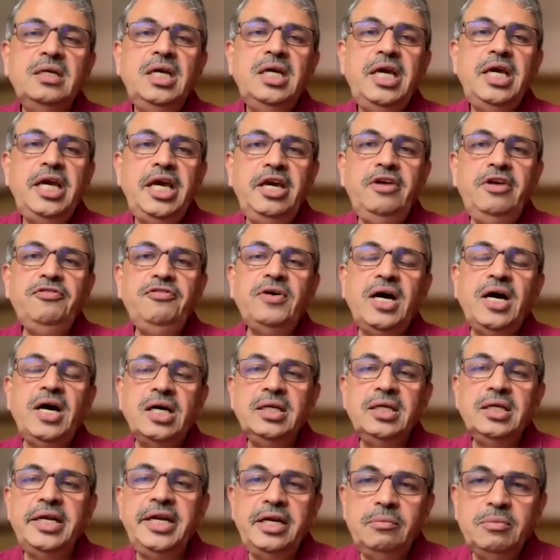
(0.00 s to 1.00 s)
if
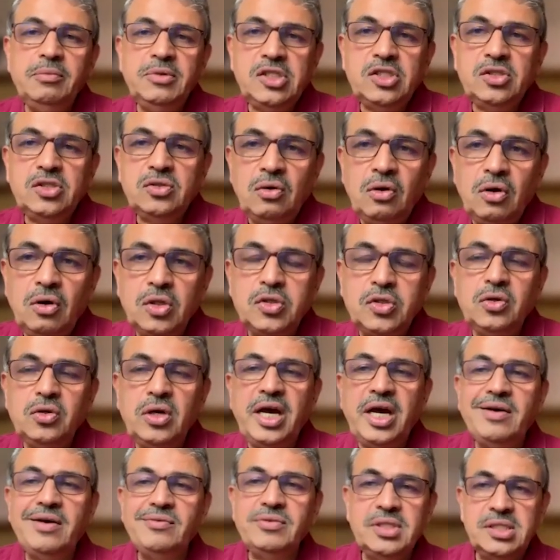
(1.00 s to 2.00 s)
other animals also
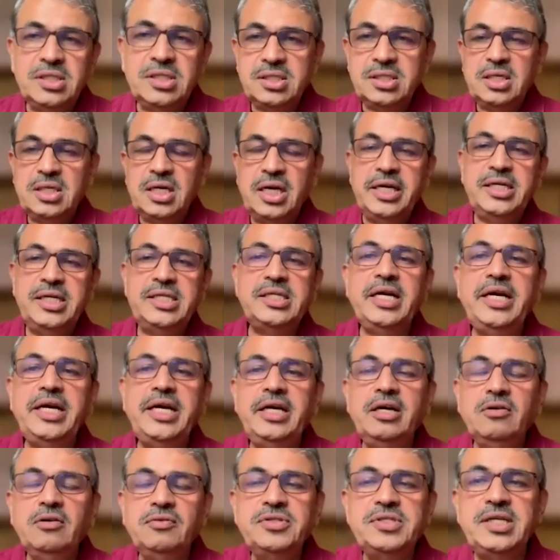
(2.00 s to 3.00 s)
have this
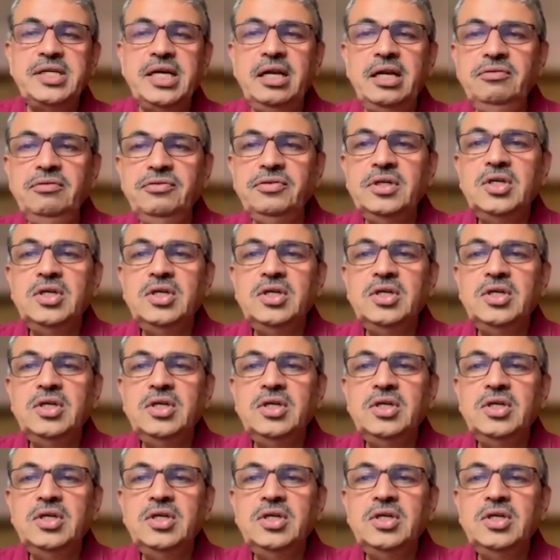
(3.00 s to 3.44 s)
understanding of self